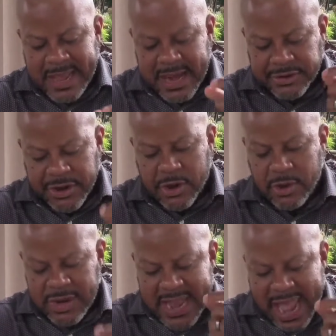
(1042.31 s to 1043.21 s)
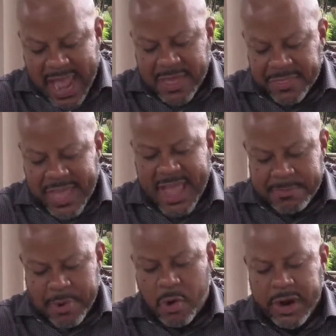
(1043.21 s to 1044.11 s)
it is only at
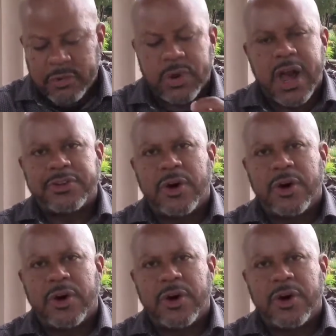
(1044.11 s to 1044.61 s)
that point when our